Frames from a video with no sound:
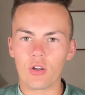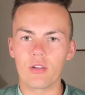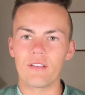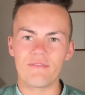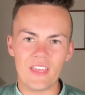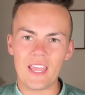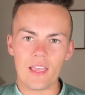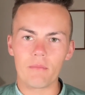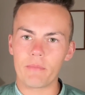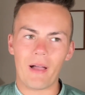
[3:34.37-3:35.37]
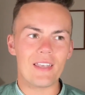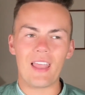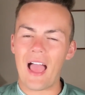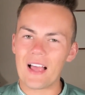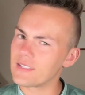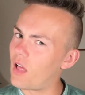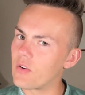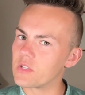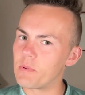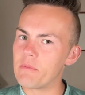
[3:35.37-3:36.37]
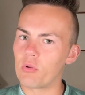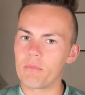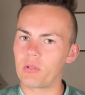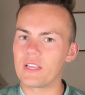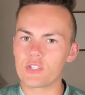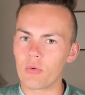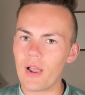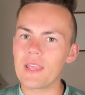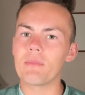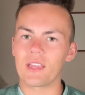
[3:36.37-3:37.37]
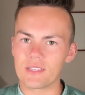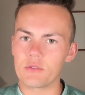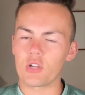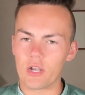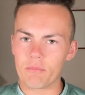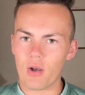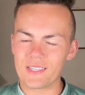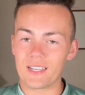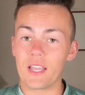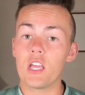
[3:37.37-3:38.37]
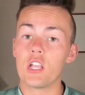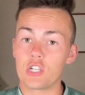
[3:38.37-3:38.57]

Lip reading: could fit in, but Biden has a lot of his people in place already because he was already president.